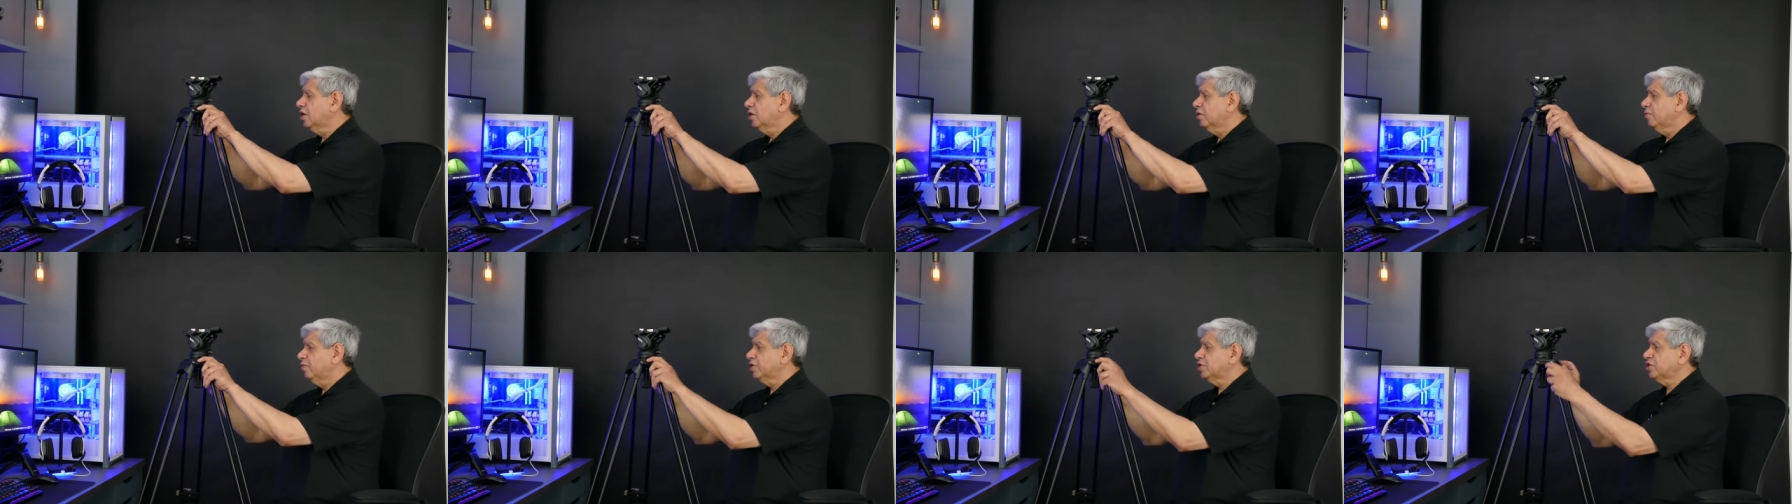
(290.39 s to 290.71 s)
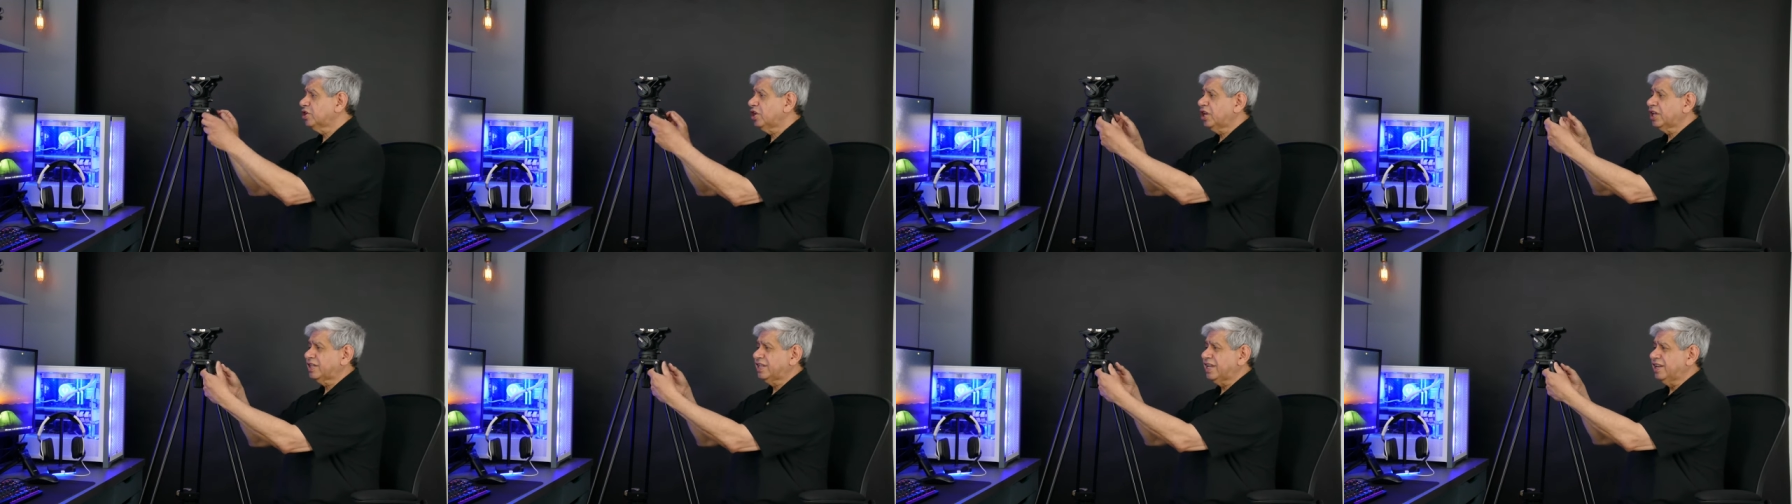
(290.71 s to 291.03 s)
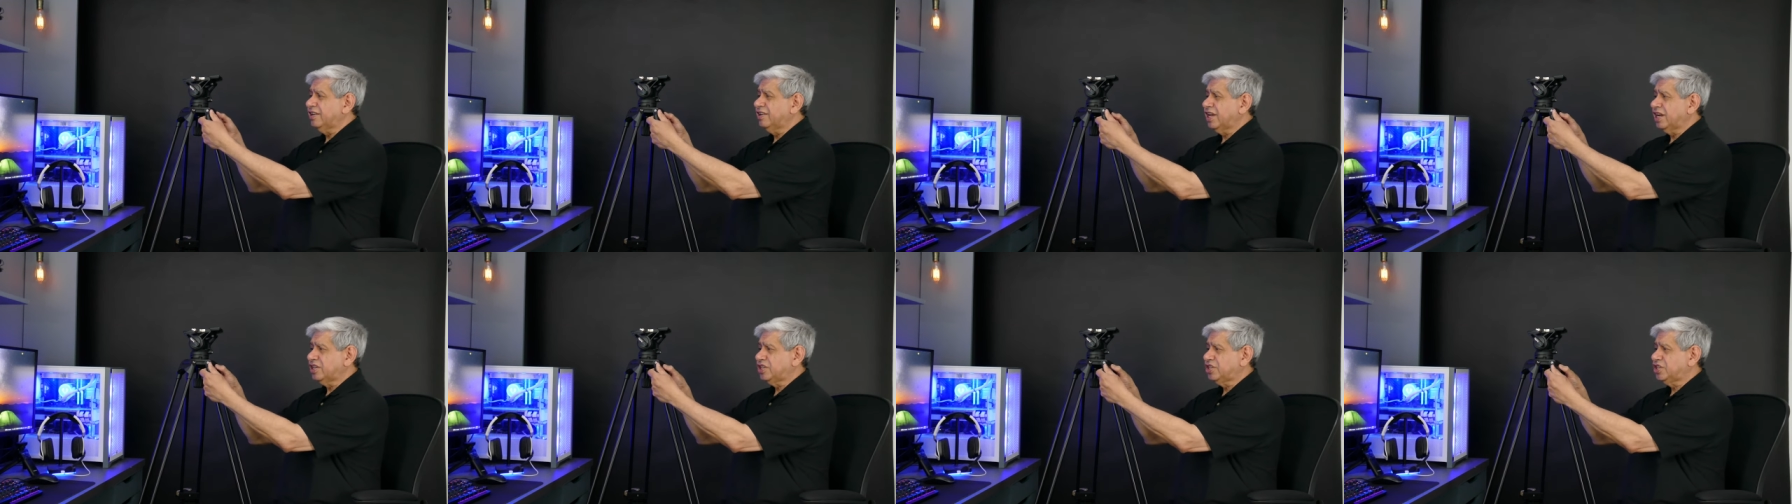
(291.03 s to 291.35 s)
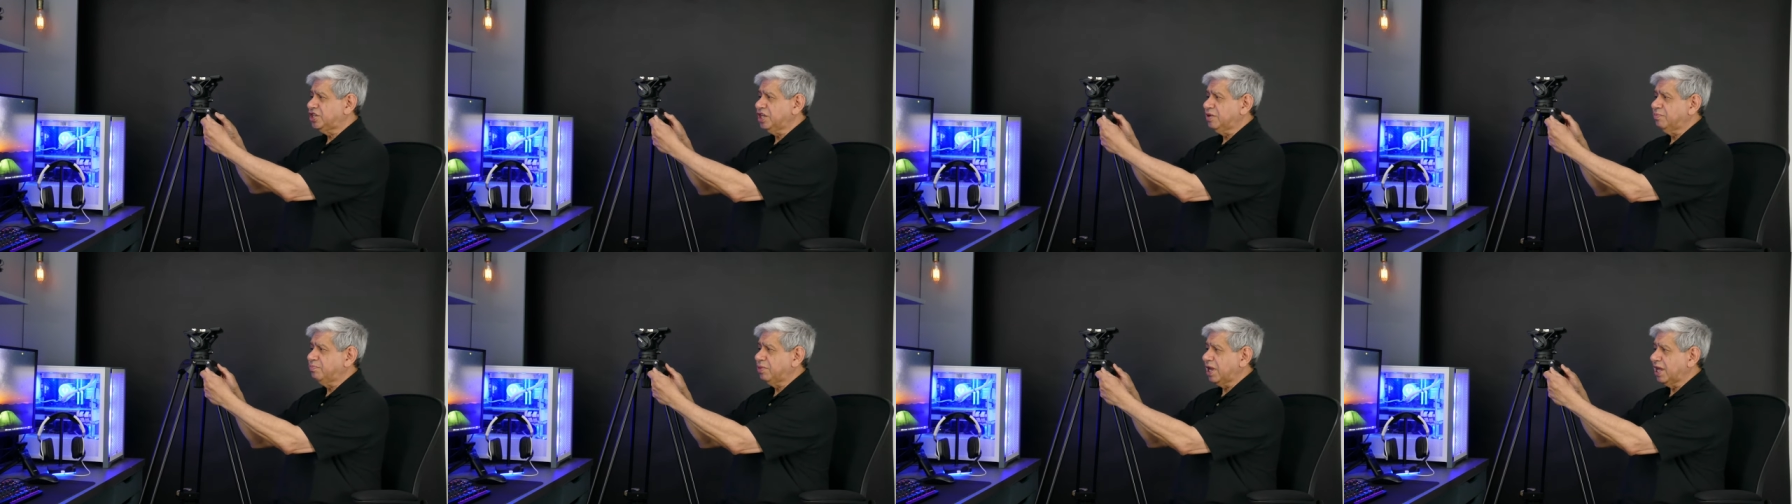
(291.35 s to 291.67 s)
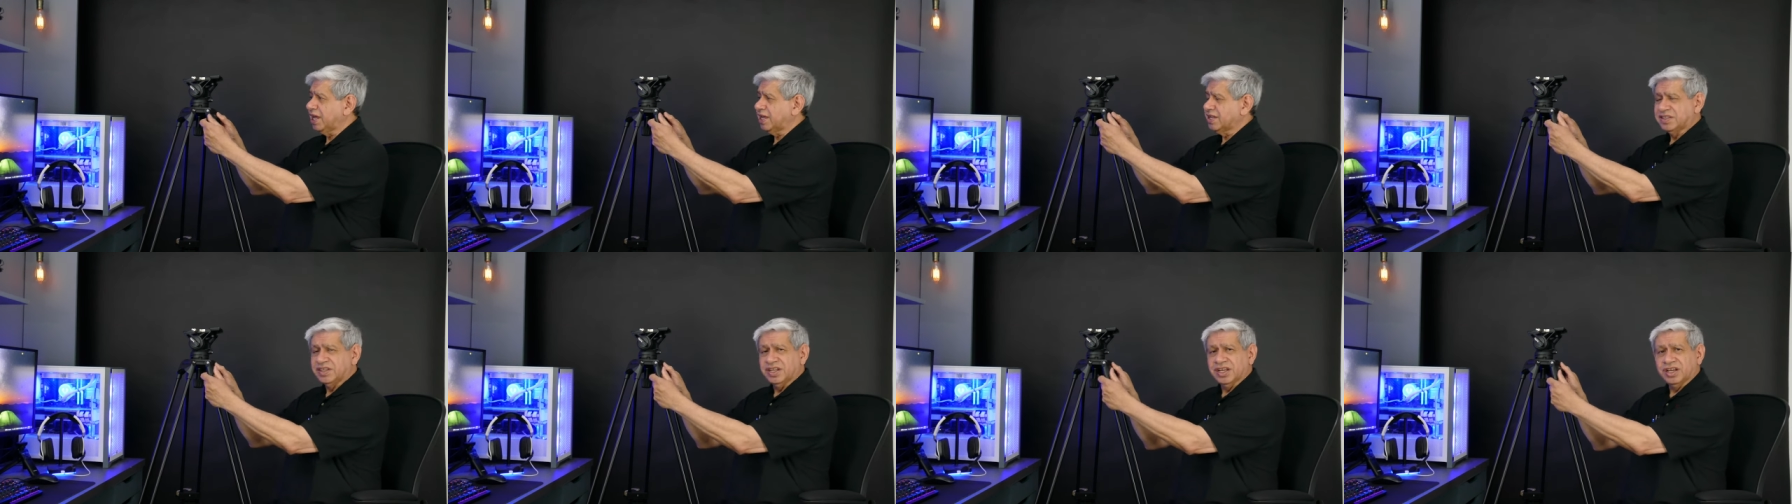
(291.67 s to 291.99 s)
which look like they're not cheap
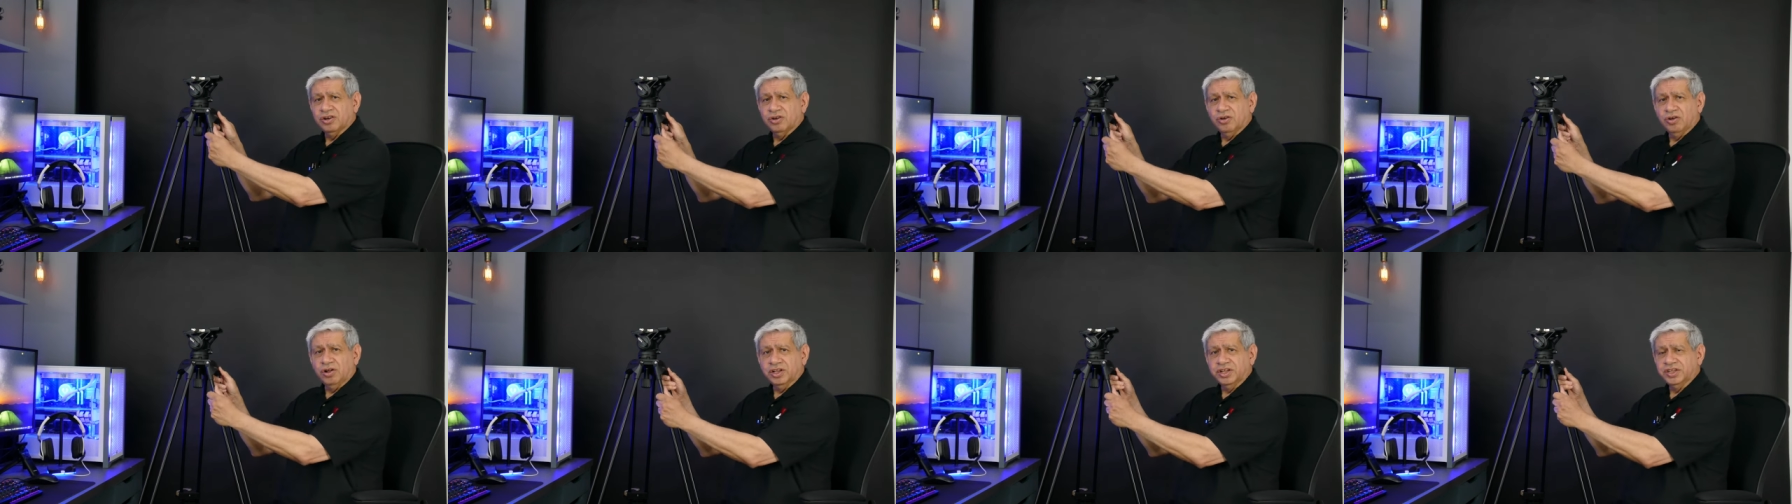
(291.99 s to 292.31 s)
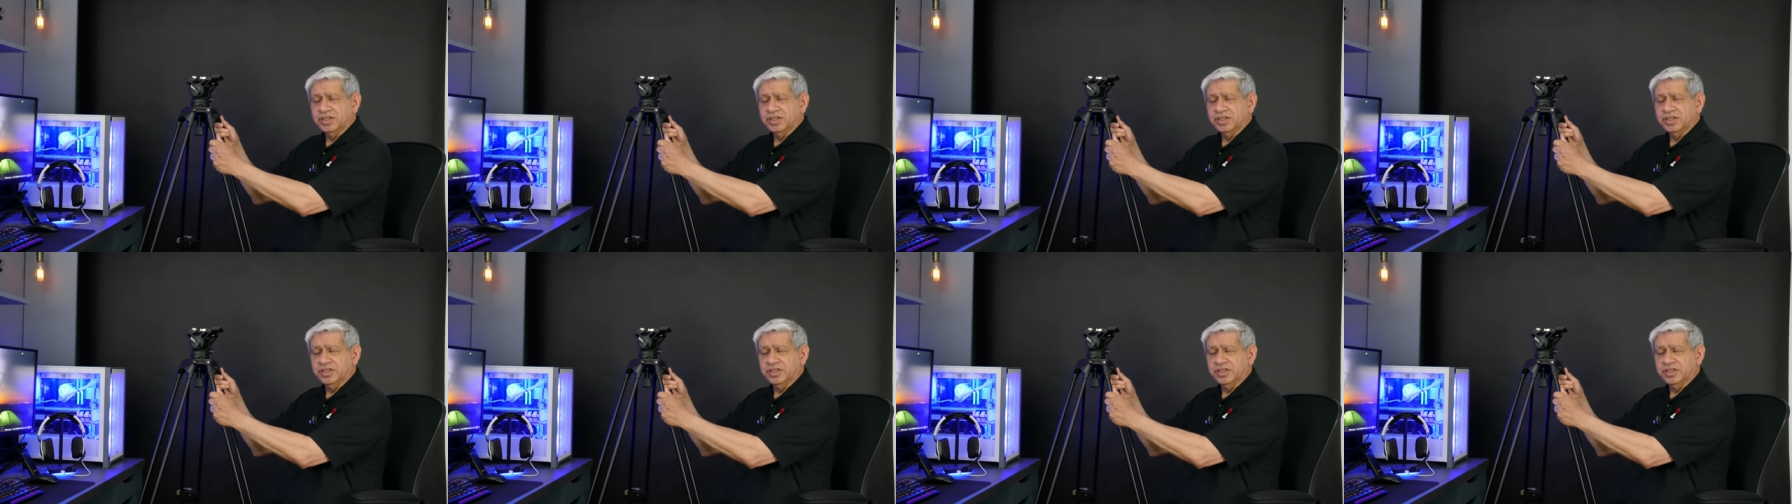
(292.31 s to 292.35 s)
plastic at all.